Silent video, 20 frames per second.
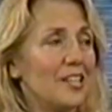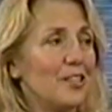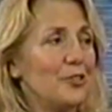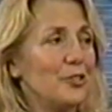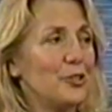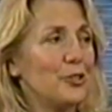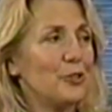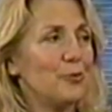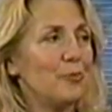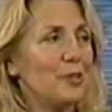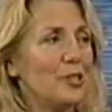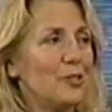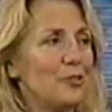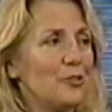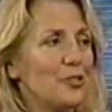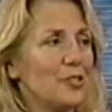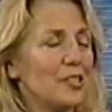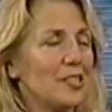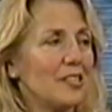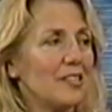that you should be
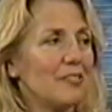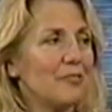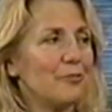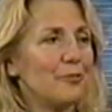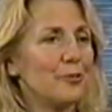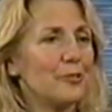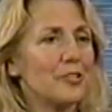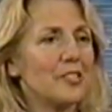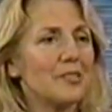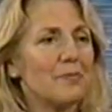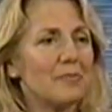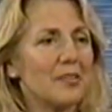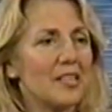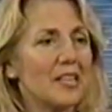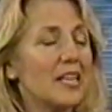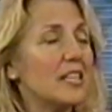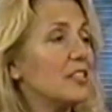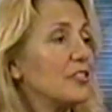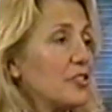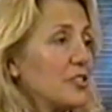using for
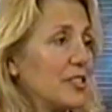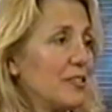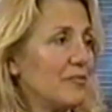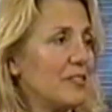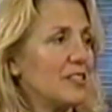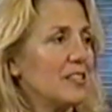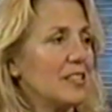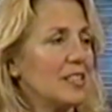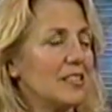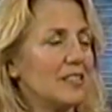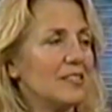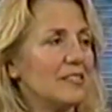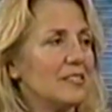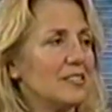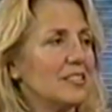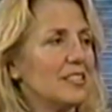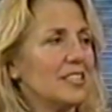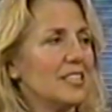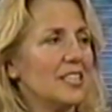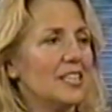something else even,
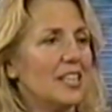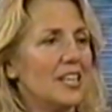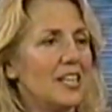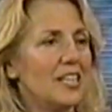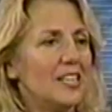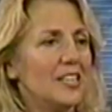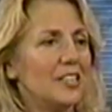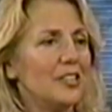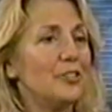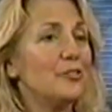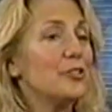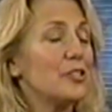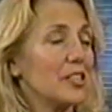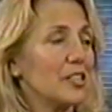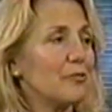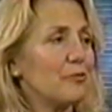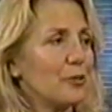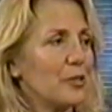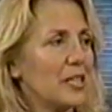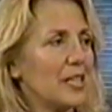and
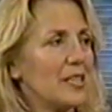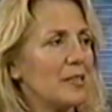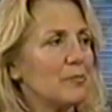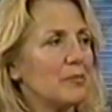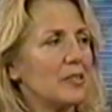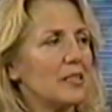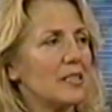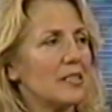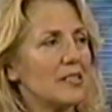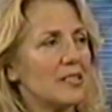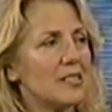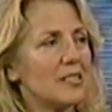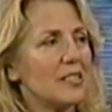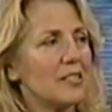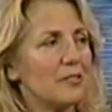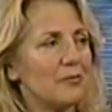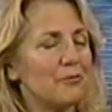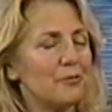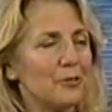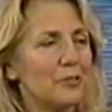using it for gambling
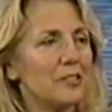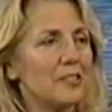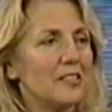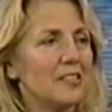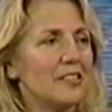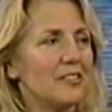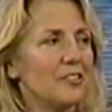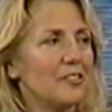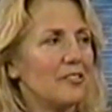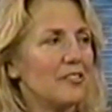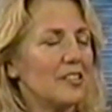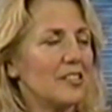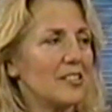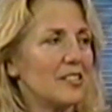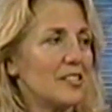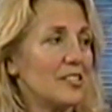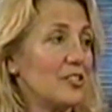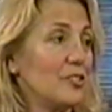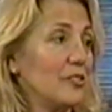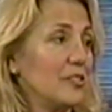instead of for
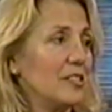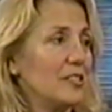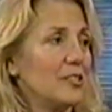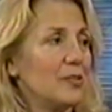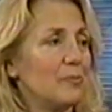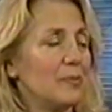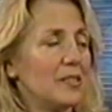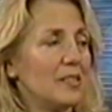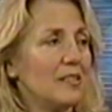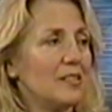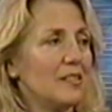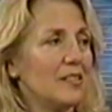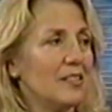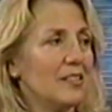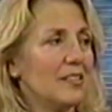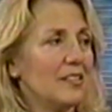things that you need to be